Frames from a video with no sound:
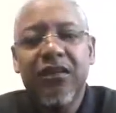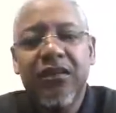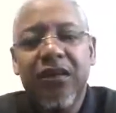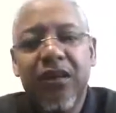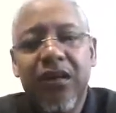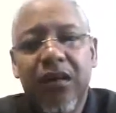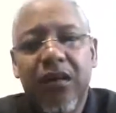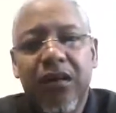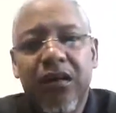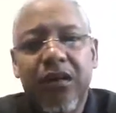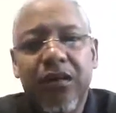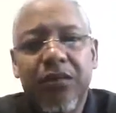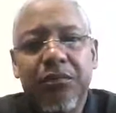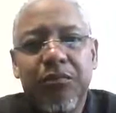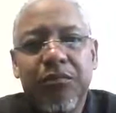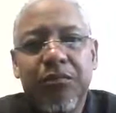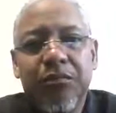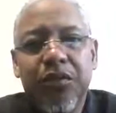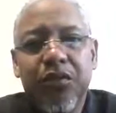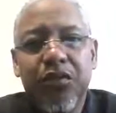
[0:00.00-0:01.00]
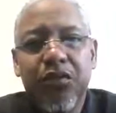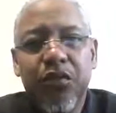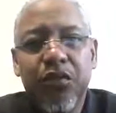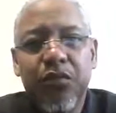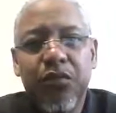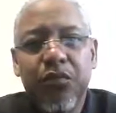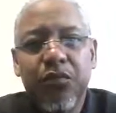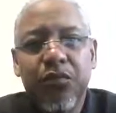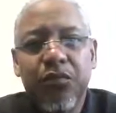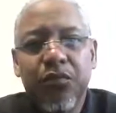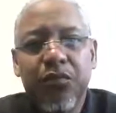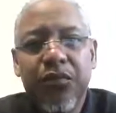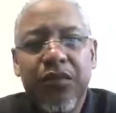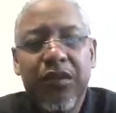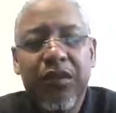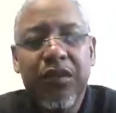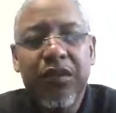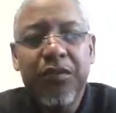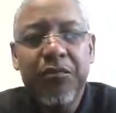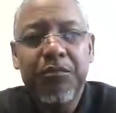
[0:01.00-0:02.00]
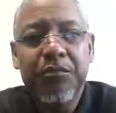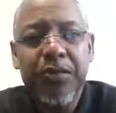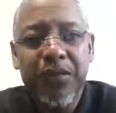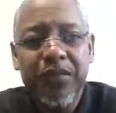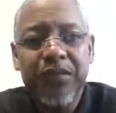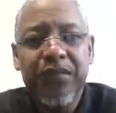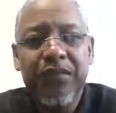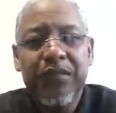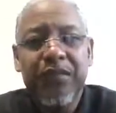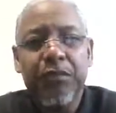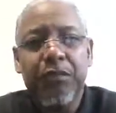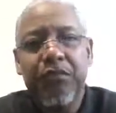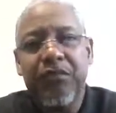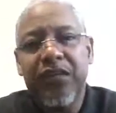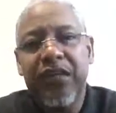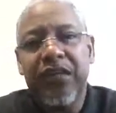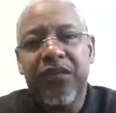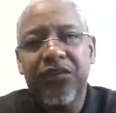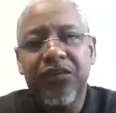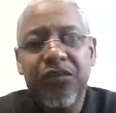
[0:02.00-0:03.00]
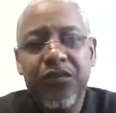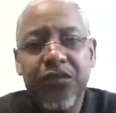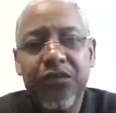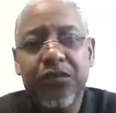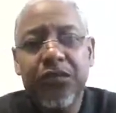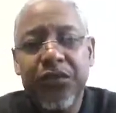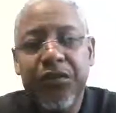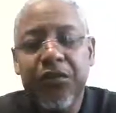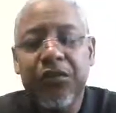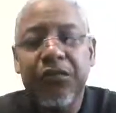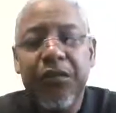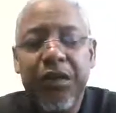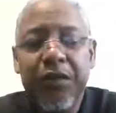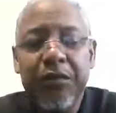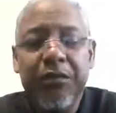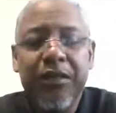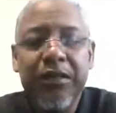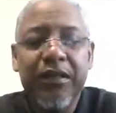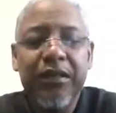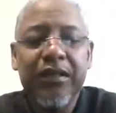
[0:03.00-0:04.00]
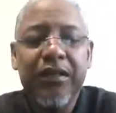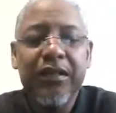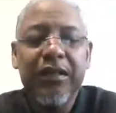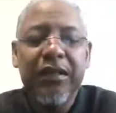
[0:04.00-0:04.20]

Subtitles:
the business that pertains to you and your family,